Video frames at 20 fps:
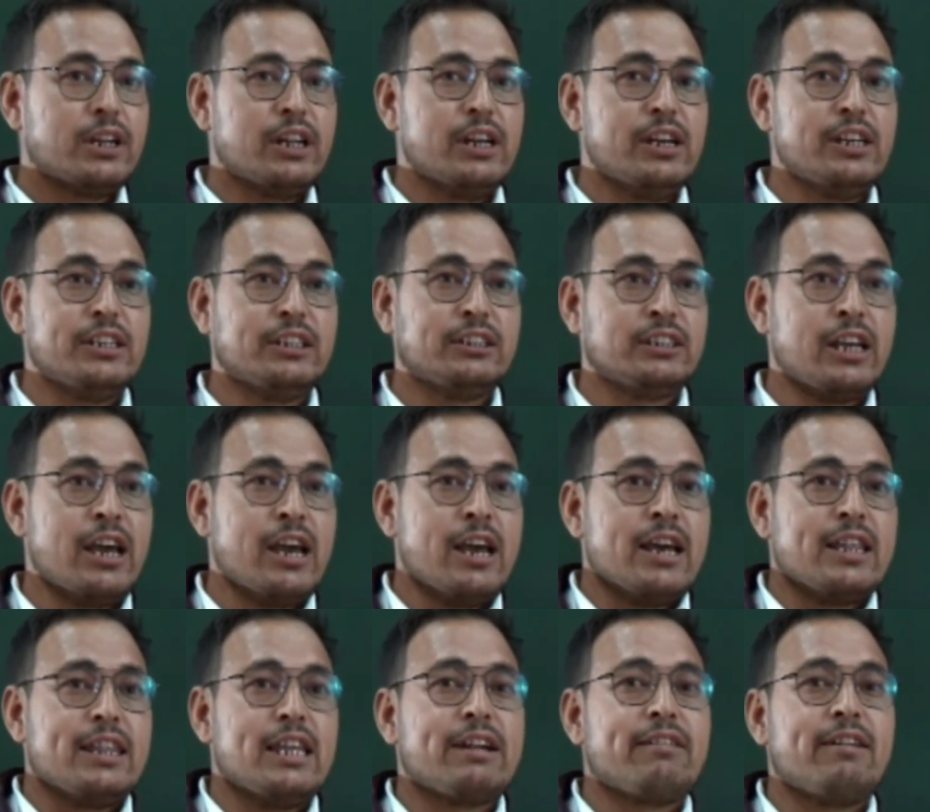one is
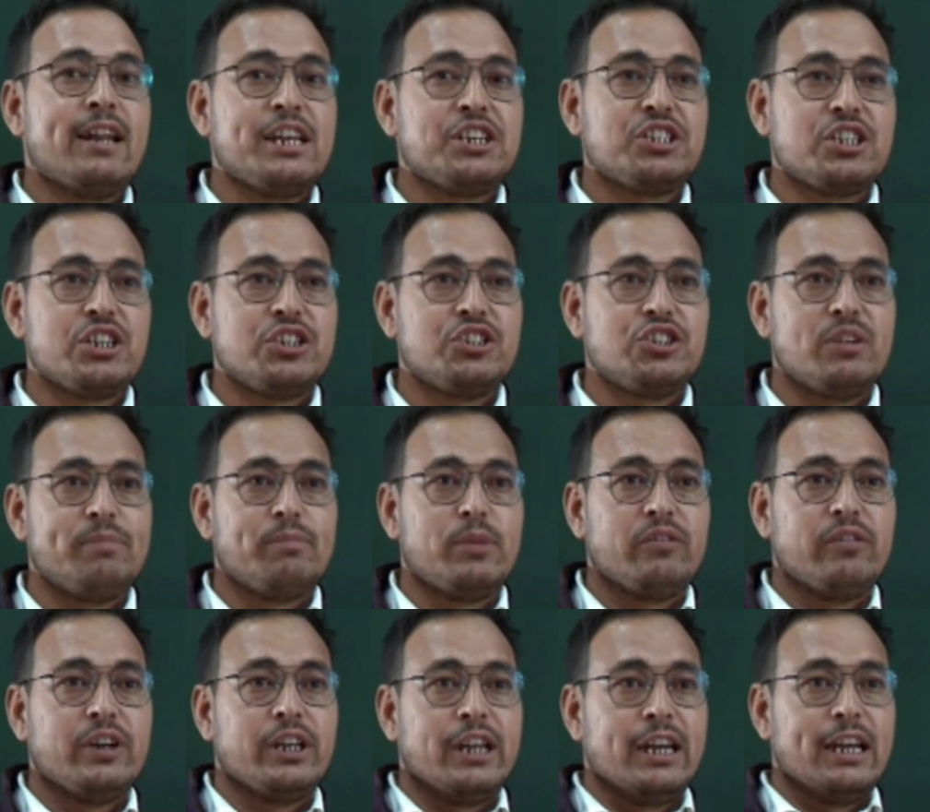the relationship
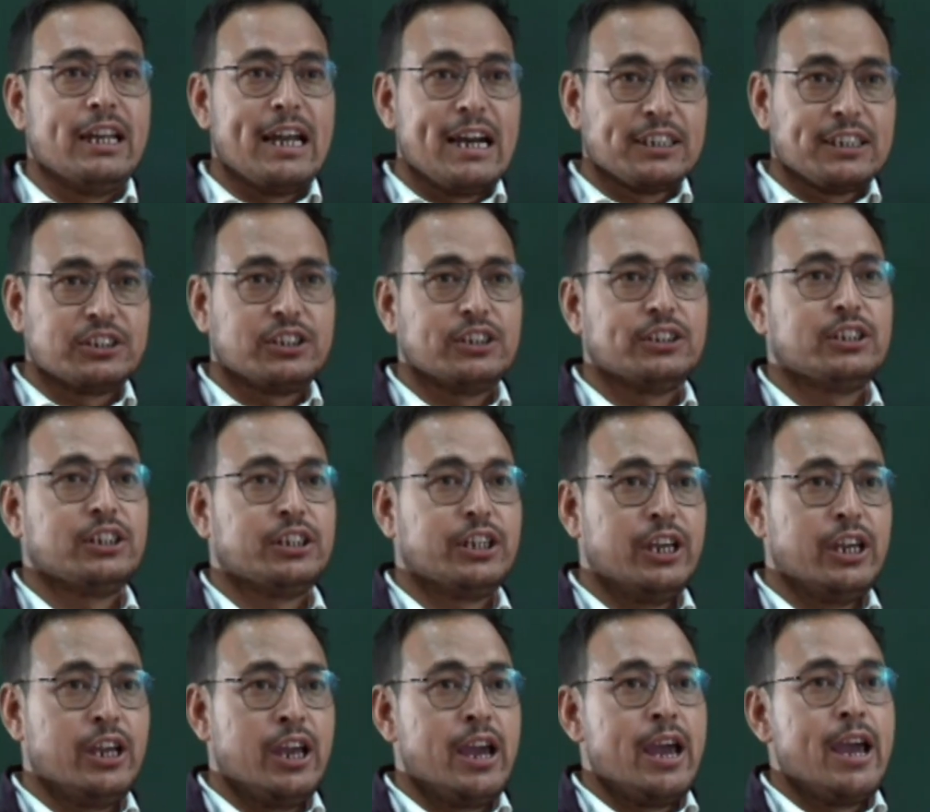between
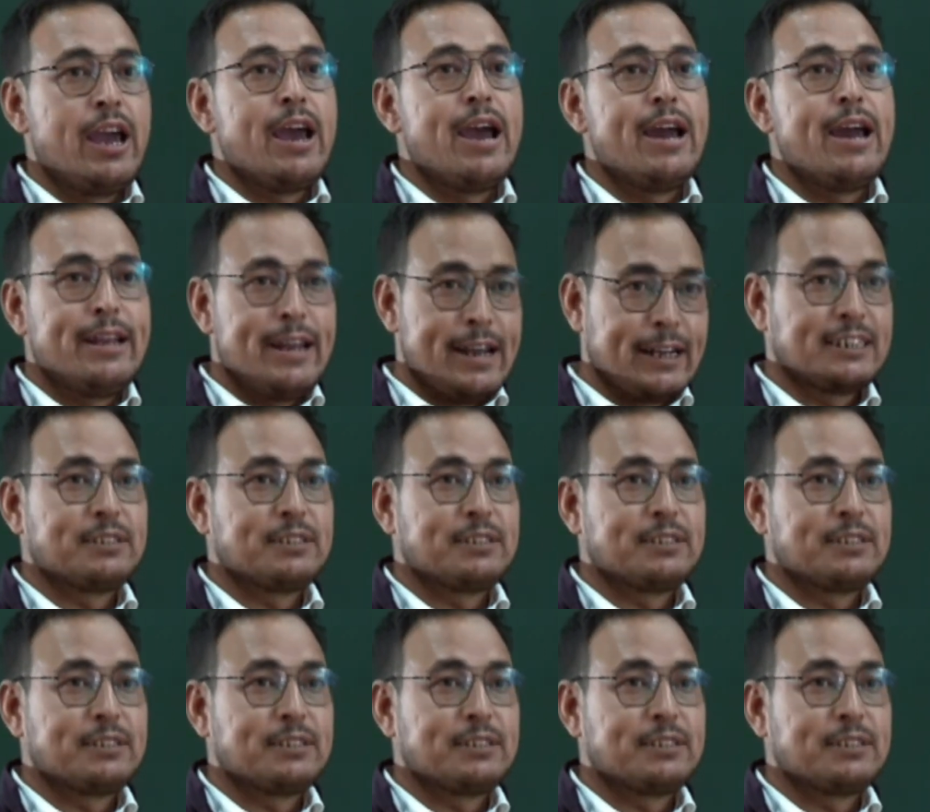elasticity and